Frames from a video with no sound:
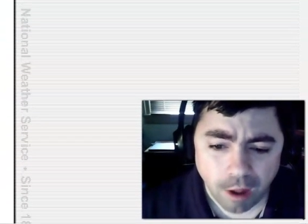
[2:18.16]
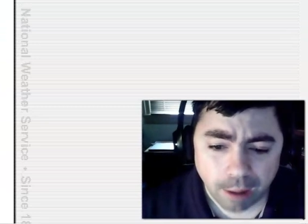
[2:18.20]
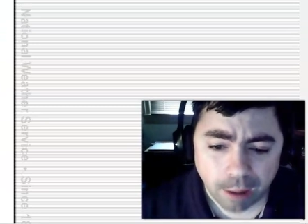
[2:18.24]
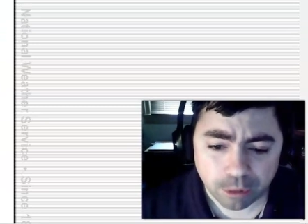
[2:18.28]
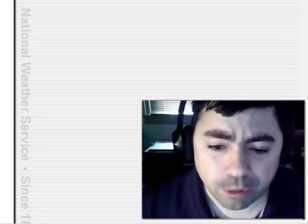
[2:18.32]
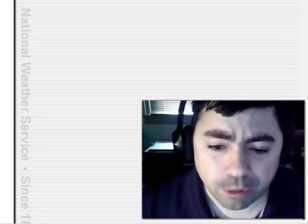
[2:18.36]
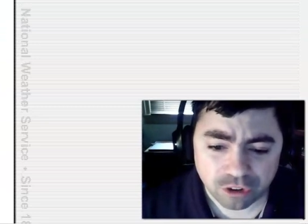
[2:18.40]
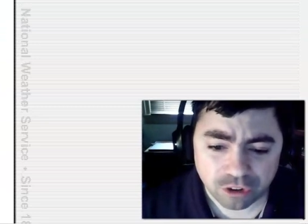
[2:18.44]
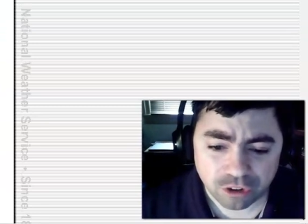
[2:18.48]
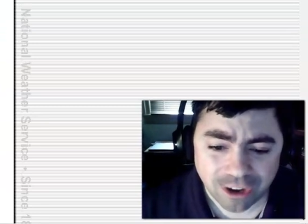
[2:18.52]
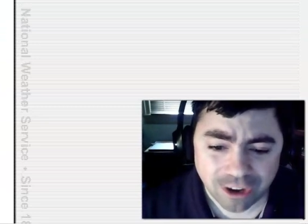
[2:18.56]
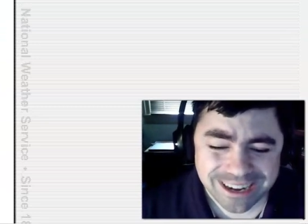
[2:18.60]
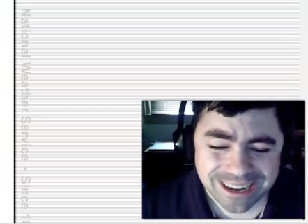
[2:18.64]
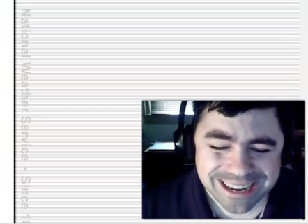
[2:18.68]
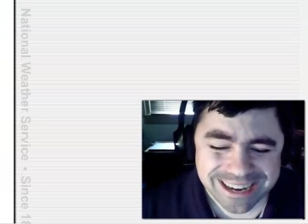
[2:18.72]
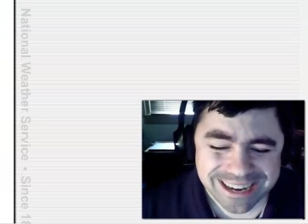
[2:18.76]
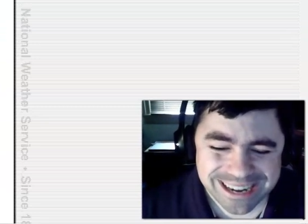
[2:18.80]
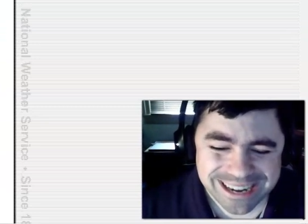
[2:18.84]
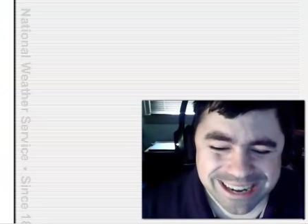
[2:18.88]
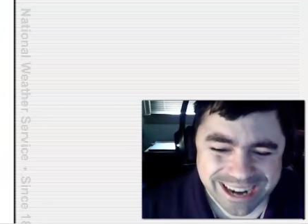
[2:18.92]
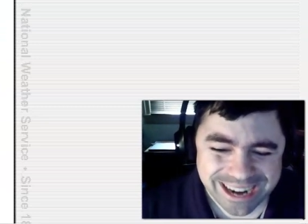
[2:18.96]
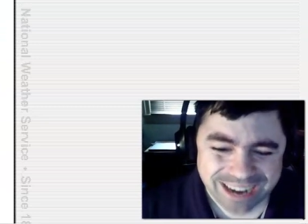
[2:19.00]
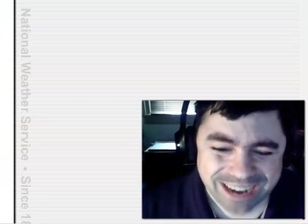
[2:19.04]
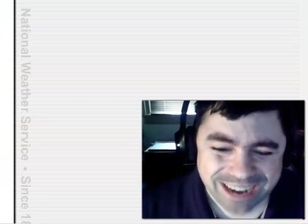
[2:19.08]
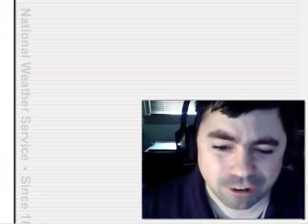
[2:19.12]
I would say the
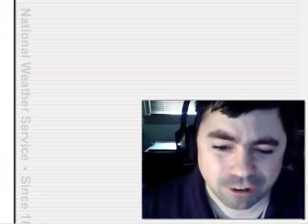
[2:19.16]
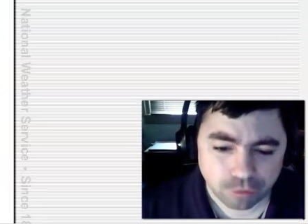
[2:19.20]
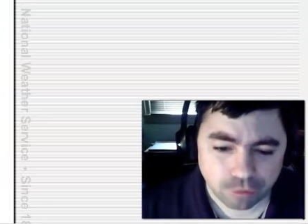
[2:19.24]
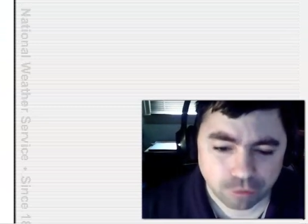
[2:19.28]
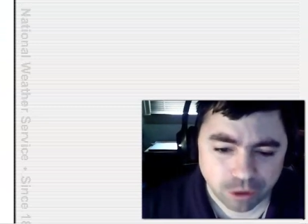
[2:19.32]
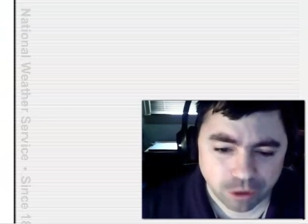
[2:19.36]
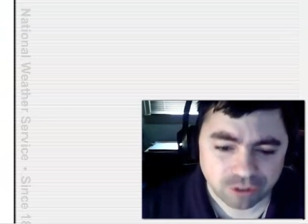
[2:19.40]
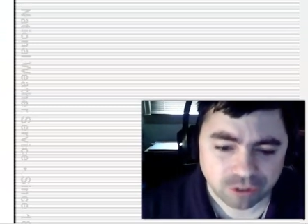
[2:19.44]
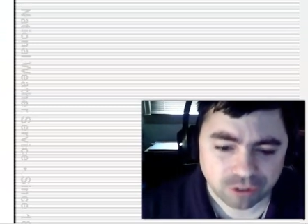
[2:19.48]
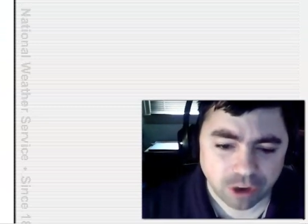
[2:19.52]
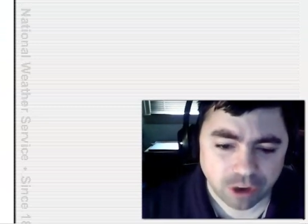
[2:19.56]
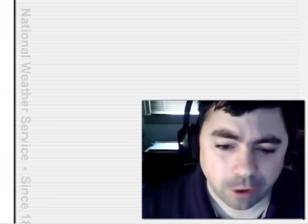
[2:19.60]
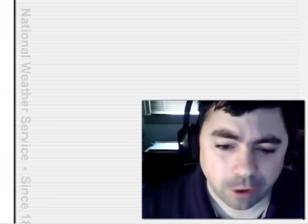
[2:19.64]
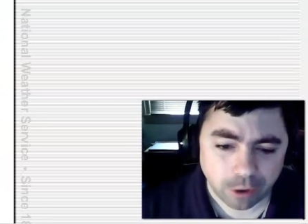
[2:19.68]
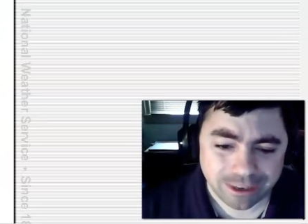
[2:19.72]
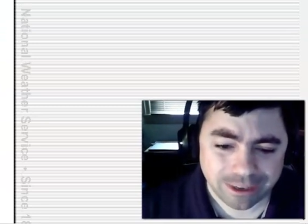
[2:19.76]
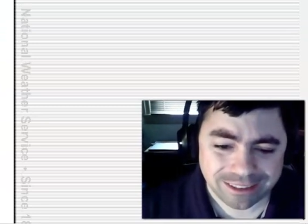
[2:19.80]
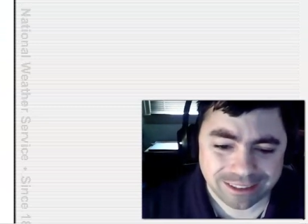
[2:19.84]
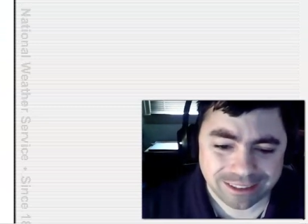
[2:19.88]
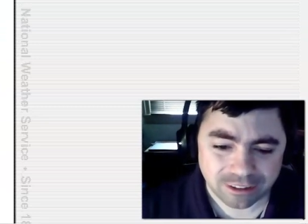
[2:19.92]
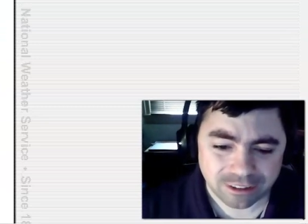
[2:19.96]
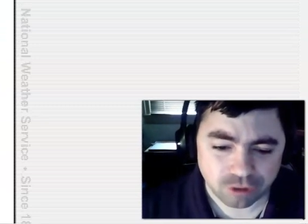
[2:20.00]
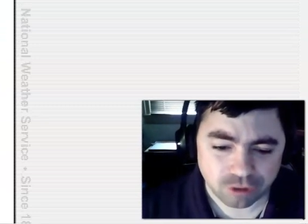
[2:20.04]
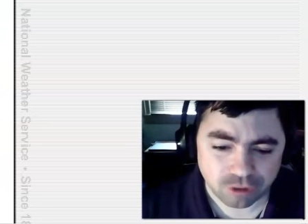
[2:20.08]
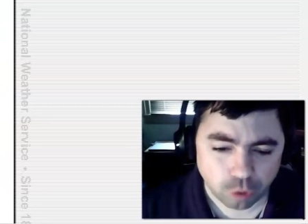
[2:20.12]
enhanced risk area
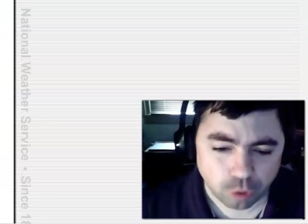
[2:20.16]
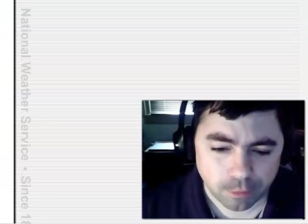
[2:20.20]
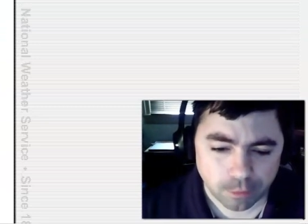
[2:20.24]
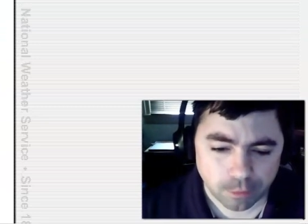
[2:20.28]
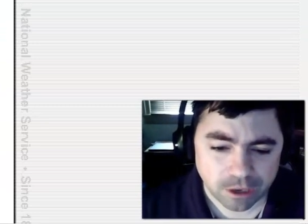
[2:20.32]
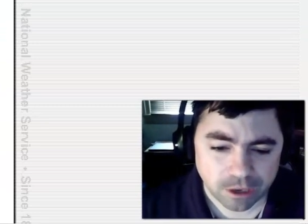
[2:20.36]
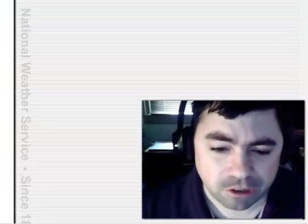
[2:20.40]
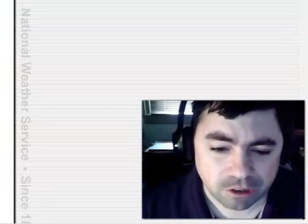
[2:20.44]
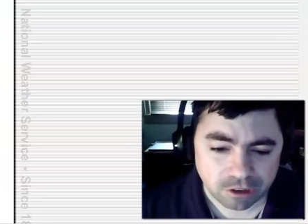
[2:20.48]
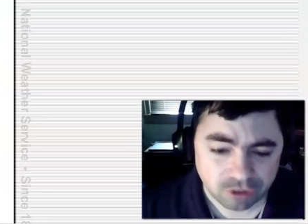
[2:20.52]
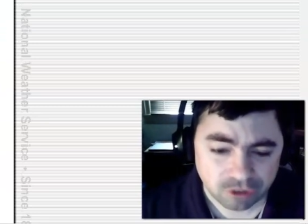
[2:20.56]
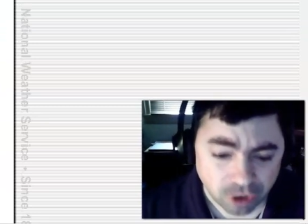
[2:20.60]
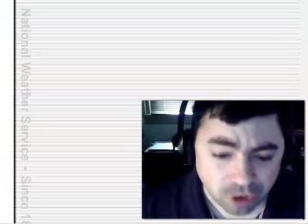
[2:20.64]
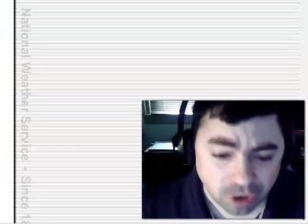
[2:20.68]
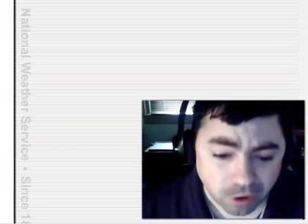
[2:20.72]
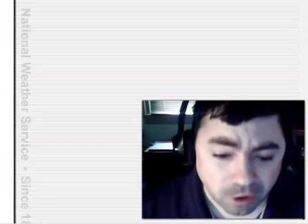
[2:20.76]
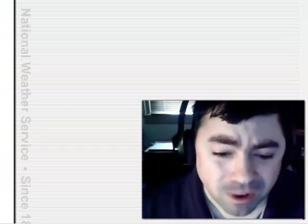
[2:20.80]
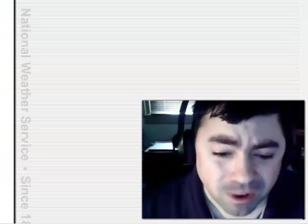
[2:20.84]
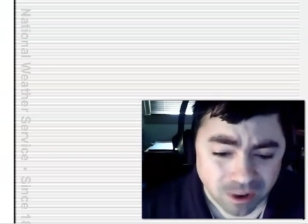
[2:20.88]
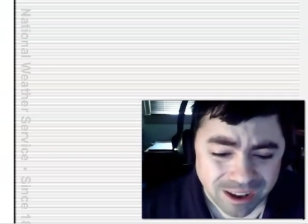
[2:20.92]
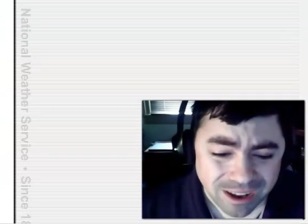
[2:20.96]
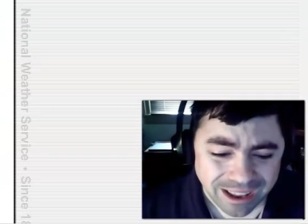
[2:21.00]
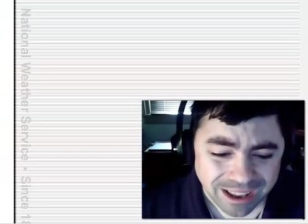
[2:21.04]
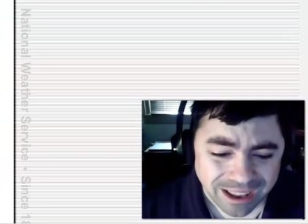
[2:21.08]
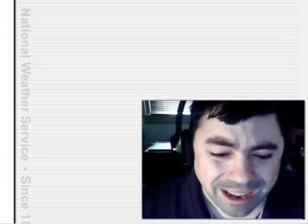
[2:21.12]
that the Storm Prediction Center
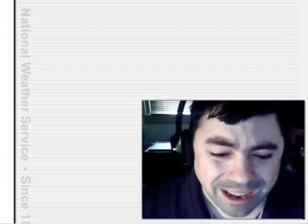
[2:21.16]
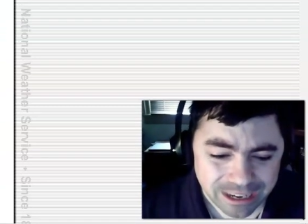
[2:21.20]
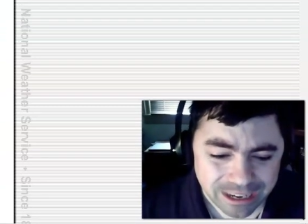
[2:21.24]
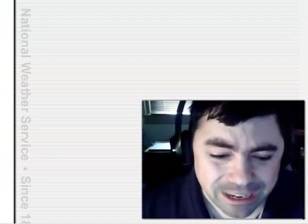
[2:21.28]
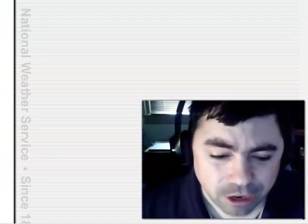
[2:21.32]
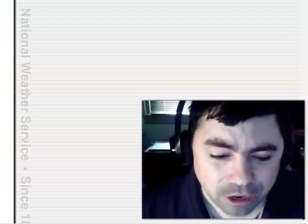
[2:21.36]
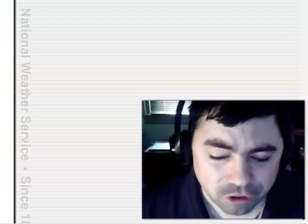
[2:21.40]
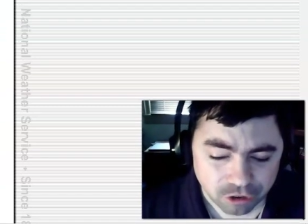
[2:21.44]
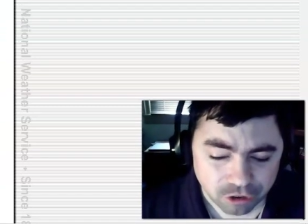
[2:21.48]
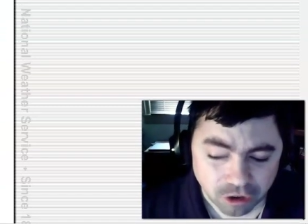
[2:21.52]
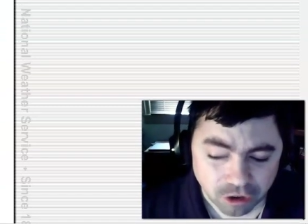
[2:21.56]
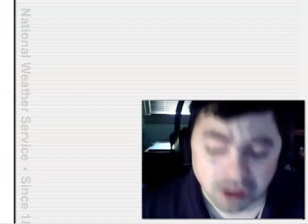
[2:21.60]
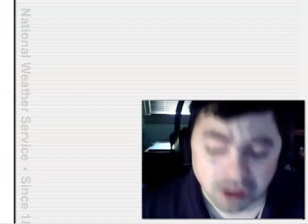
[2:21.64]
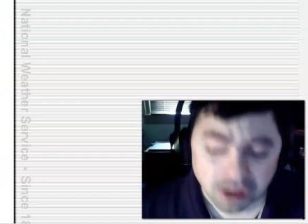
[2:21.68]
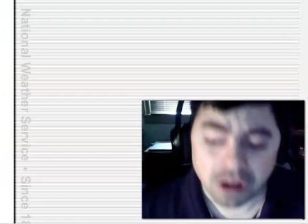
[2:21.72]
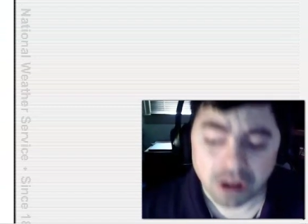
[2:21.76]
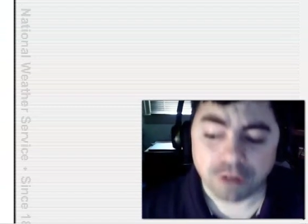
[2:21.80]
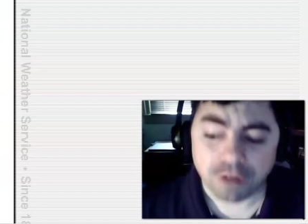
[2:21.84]
had yesterday,